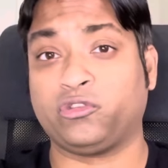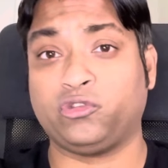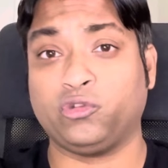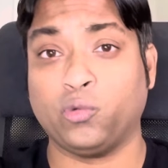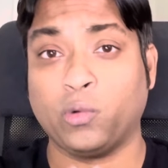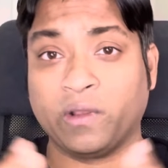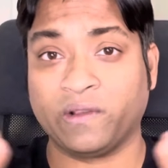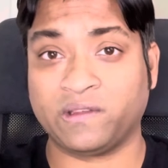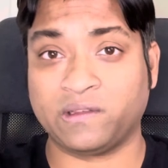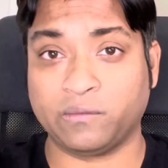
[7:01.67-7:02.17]
to
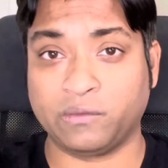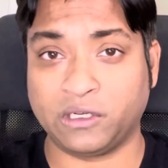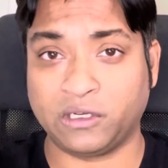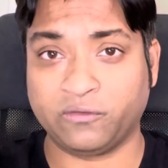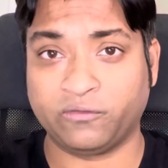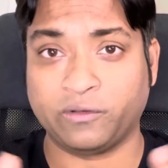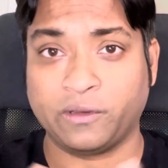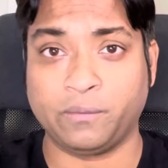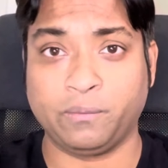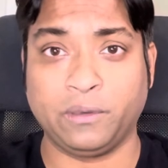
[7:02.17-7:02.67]

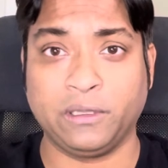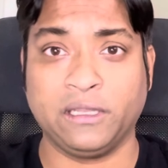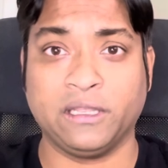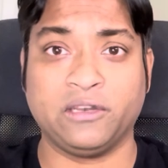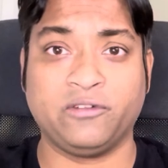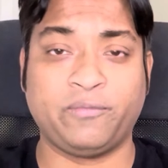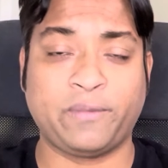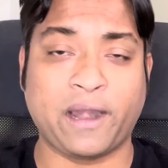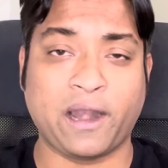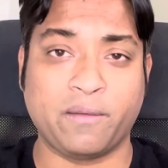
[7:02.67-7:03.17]
175
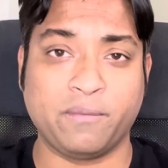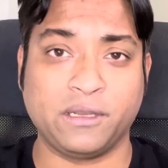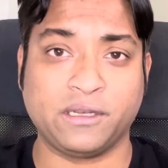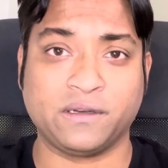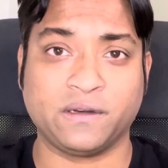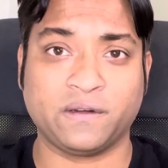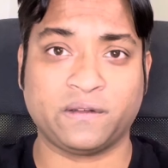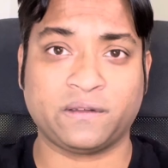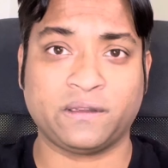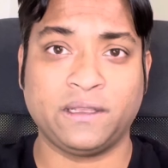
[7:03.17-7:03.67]
billion
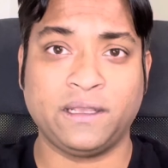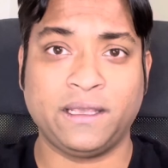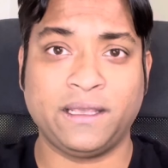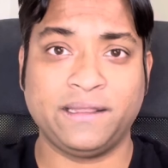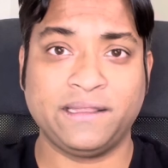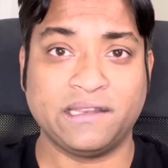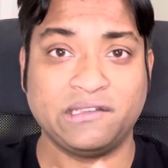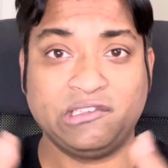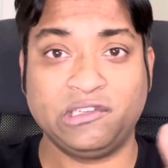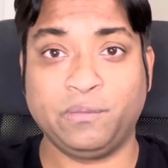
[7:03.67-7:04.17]
parameters
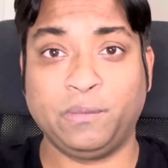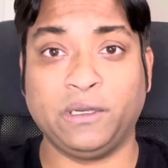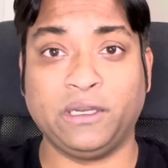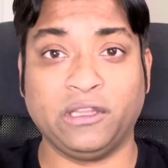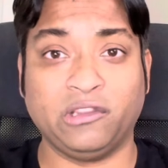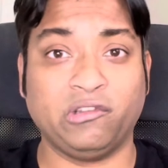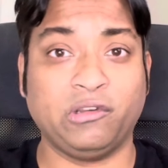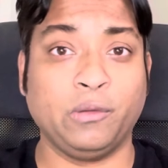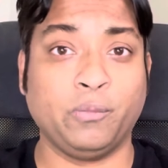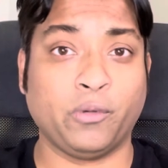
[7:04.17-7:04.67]
that
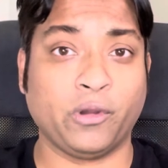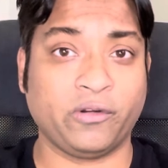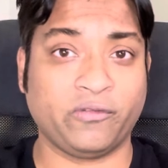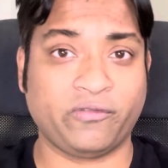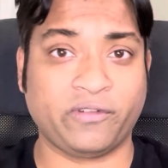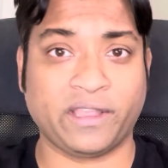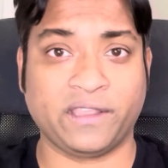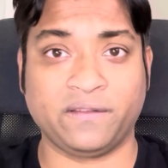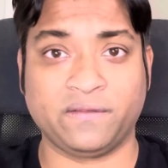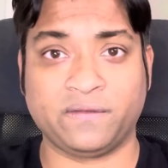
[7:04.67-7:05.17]
GPT
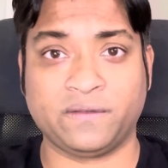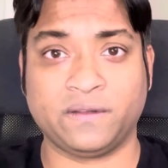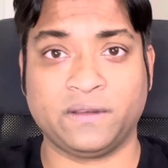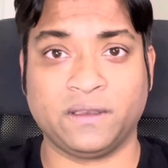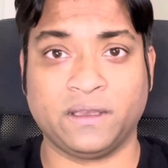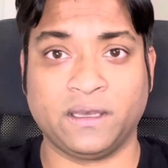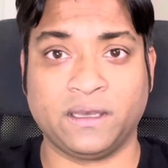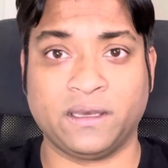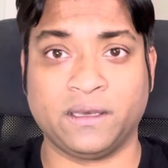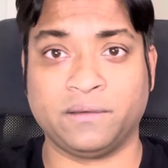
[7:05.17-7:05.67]

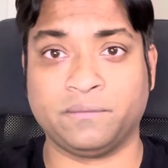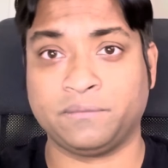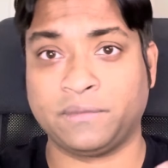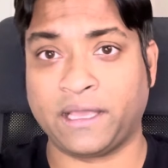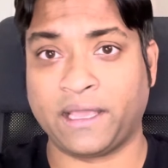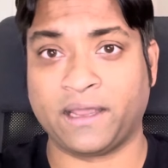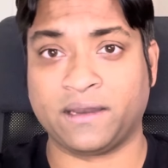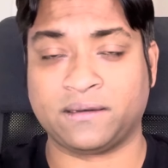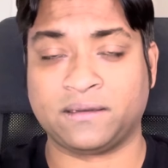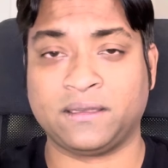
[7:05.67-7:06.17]
3.5
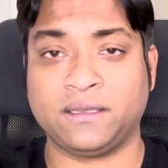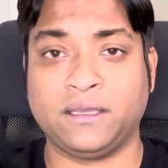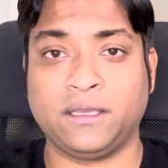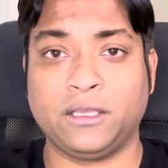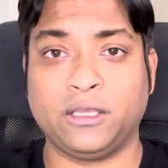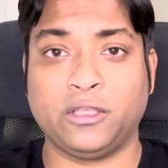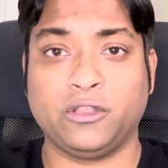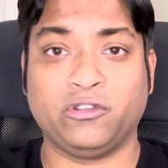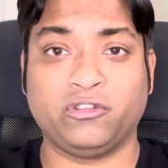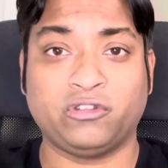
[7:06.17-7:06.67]
had.
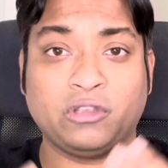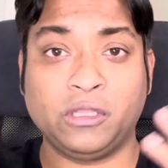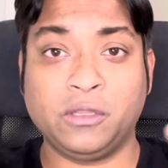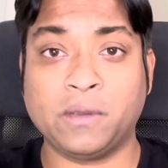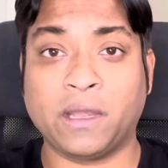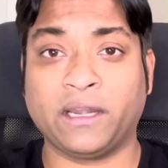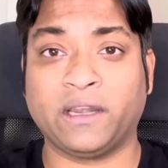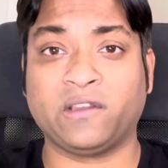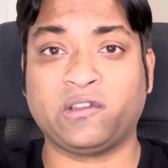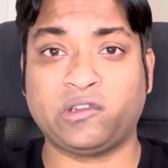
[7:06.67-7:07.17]
So
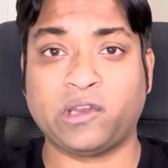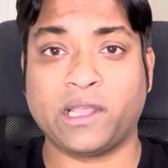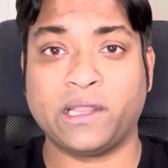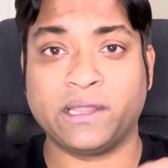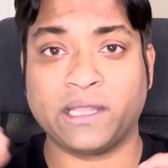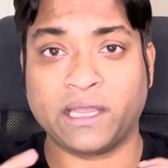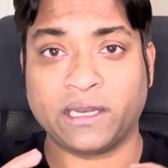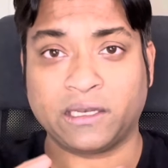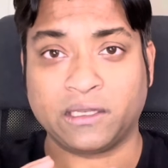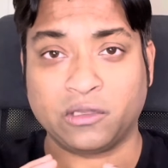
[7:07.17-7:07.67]
you
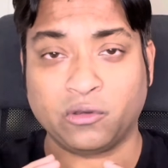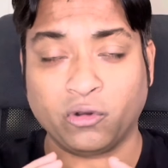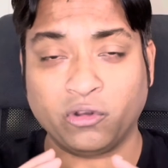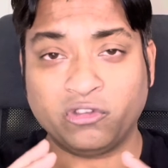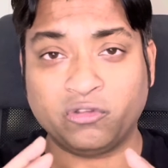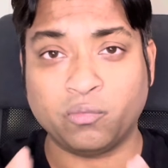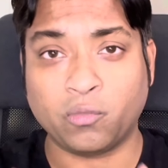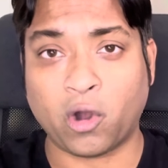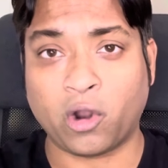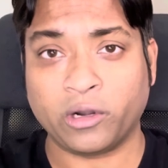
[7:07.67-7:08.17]
understand that
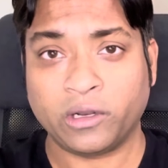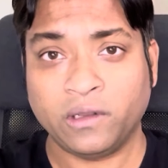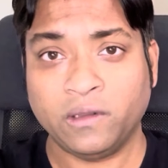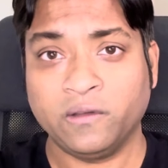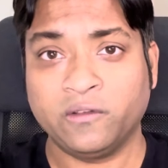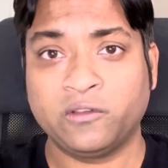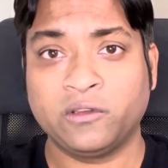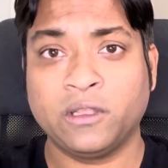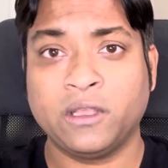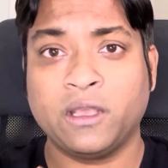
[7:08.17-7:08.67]
those
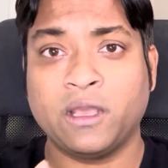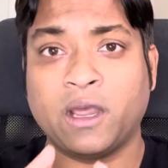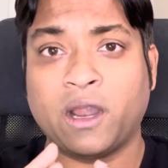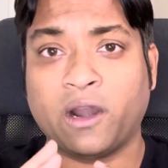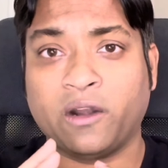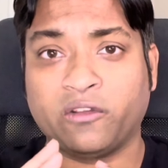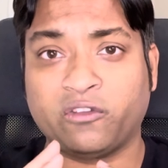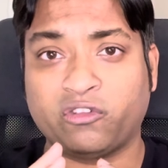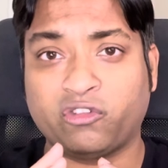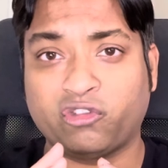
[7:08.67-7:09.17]
models
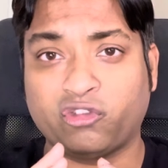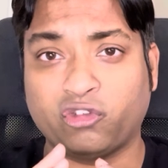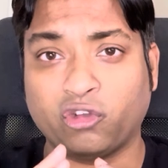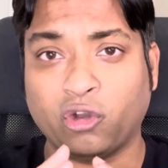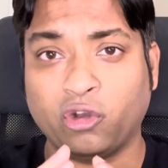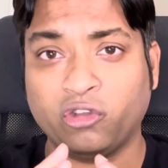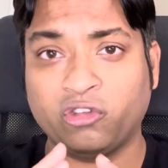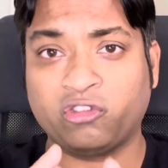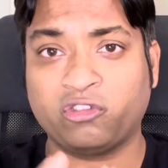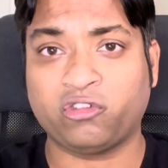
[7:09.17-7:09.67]
are
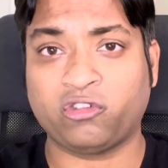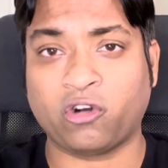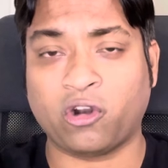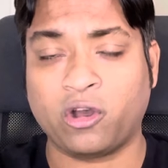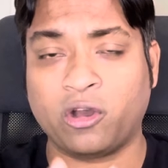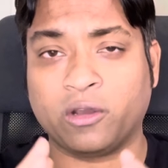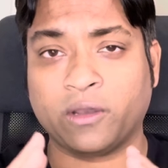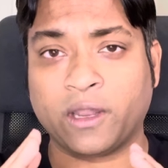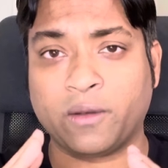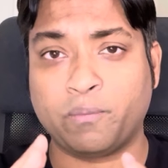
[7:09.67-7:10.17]
so
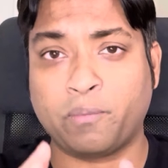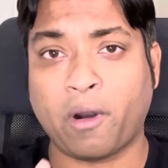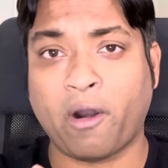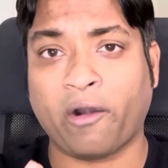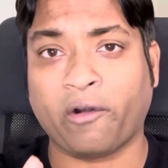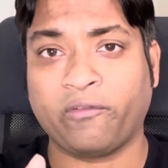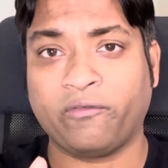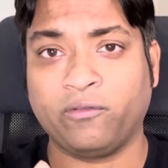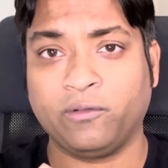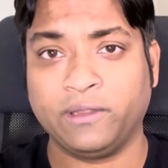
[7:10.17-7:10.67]
strong and
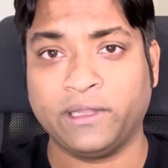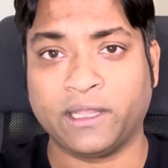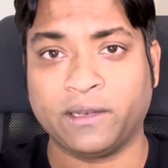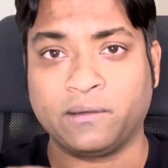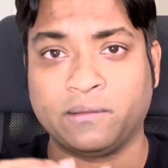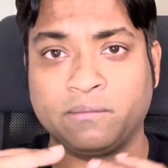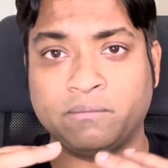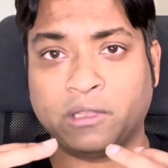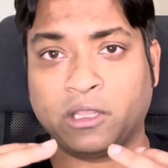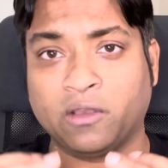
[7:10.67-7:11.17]
powerful
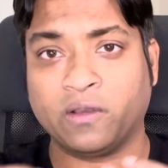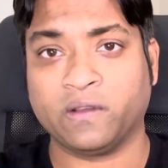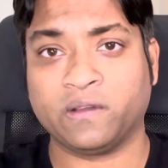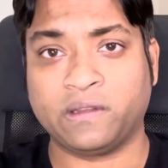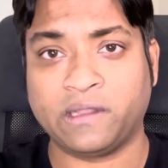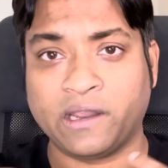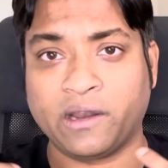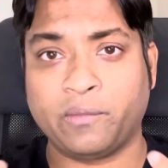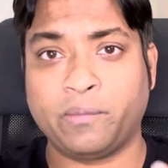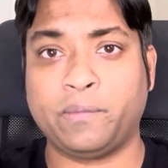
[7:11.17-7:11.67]
that because
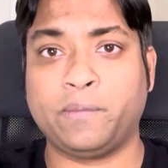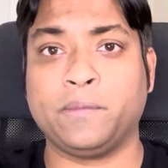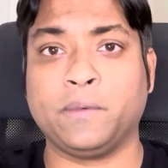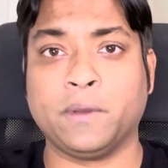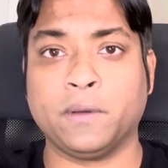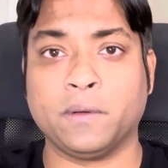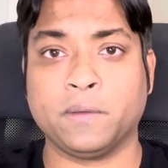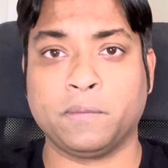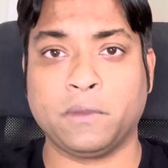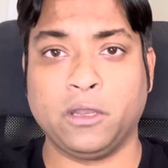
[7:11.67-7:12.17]

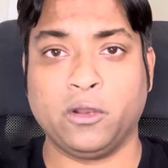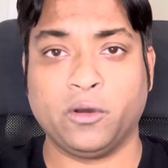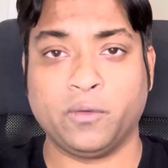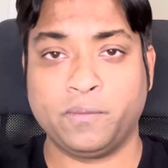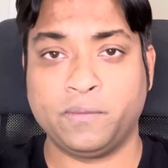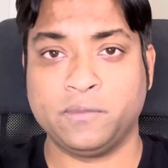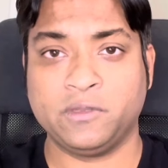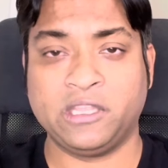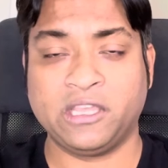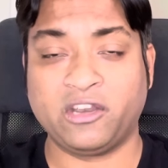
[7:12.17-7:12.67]

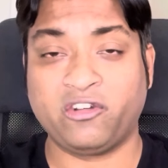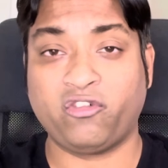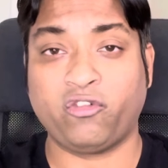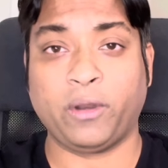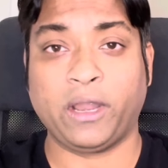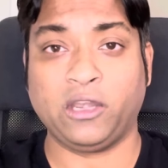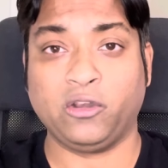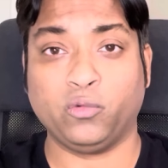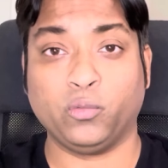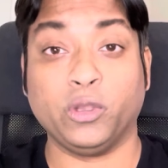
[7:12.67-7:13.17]
they're
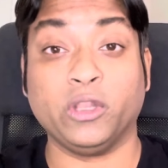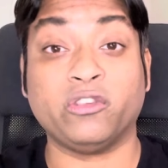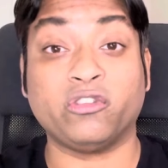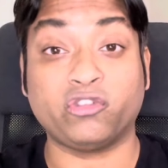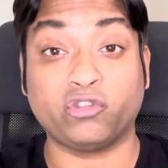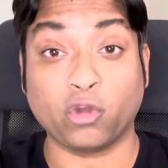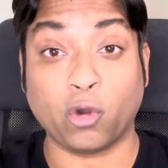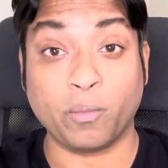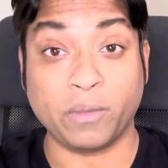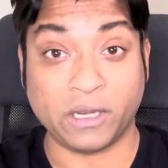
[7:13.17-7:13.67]
trained with
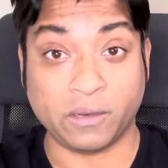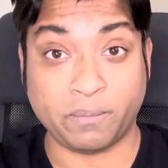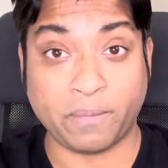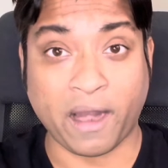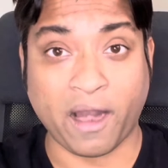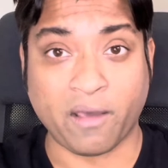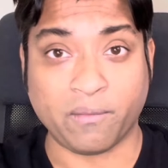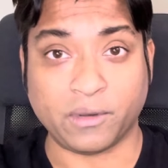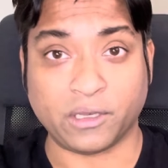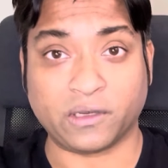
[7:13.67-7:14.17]
so many
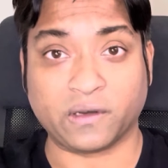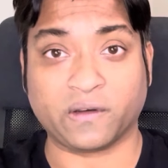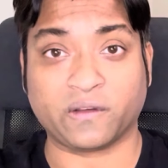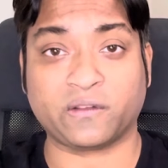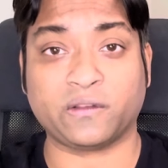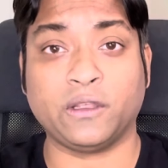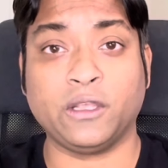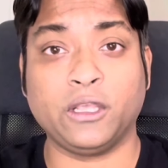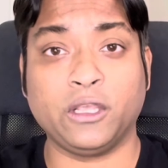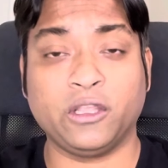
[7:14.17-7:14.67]

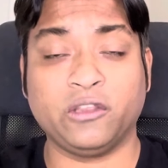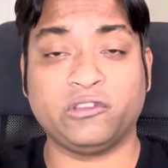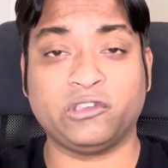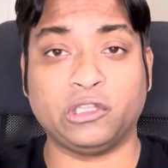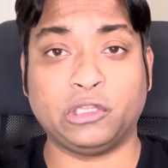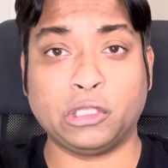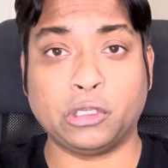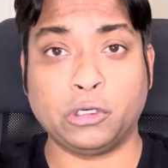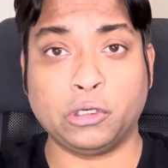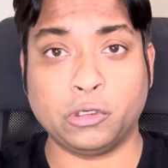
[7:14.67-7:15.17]
parameters, so
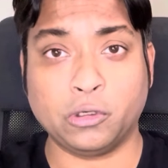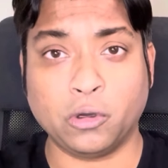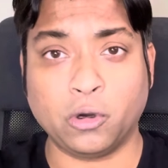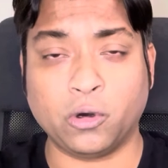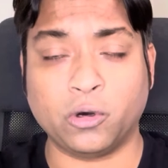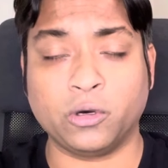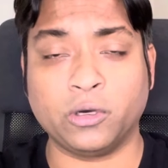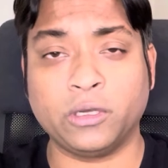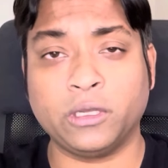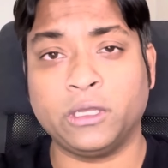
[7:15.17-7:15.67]
they
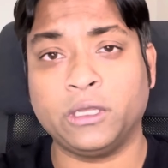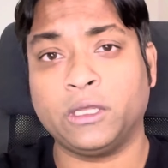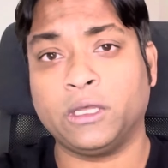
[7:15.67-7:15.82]
know